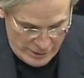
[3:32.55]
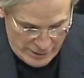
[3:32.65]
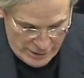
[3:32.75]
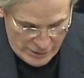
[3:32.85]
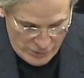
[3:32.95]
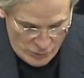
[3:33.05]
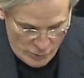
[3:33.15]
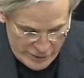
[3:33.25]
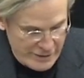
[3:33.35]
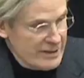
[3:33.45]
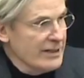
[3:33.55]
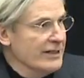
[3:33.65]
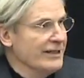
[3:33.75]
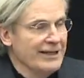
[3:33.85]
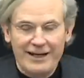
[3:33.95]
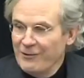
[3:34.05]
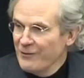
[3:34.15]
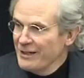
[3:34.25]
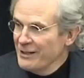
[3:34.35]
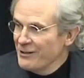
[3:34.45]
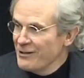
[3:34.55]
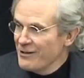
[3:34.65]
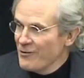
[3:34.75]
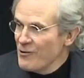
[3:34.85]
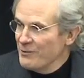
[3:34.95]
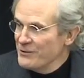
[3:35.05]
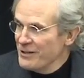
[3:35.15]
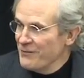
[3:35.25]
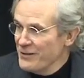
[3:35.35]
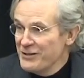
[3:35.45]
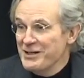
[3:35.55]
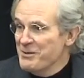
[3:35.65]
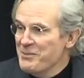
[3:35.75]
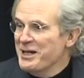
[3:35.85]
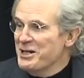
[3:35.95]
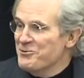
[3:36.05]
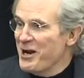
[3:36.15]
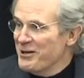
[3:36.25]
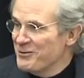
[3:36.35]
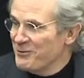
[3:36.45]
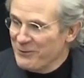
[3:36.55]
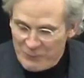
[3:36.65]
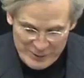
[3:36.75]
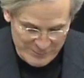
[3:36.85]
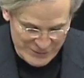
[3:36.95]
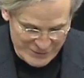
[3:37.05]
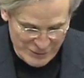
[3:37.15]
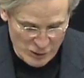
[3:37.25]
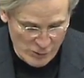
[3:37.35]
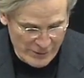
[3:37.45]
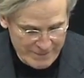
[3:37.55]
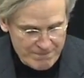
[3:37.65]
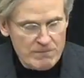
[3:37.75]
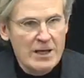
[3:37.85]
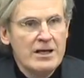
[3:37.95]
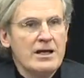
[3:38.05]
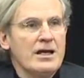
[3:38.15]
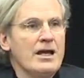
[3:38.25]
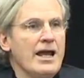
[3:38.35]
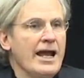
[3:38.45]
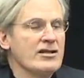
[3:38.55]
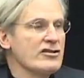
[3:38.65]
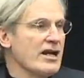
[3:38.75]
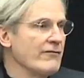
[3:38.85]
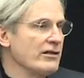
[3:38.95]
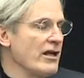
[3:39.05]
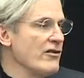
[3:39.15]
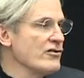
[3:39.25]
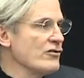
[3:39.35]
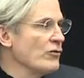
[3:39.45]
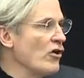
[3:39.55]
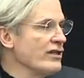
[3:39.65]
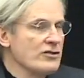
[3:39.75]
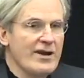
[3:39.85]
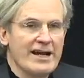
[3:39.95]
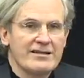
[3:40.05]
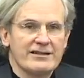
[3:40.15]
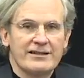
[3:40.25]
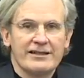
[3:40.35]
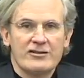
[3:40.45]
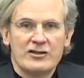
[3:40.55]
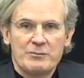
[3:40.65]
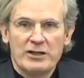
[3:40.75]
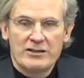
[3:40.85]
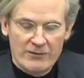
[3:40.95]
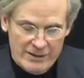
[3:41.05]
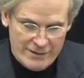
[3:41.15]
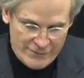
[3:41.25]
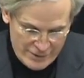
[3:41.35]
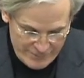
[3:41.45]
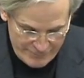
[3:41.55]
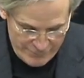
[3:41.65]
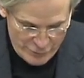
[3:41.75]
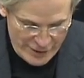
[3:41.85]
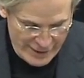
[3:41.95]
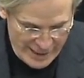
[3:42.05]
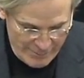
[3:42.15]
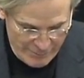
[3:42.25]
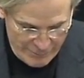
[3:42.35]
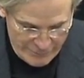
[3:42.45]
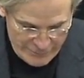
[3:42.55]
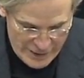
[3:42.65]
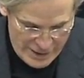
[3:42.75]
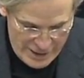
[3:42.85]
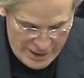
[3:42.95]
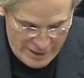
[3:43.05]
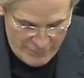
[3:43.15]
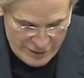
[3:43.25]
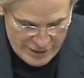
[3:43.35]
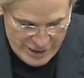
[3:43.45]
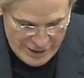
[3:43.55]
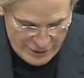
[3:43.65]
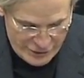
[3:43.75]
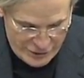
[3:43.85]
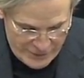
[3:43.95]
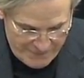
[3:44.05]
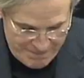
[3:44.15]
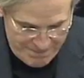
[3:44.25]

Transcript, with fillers: uh, who was the, I don't think he'd call himself this, the Mickey Drexler of Williams-Sonoma, and several others who are also excellent leaders but don't have the brand name panache.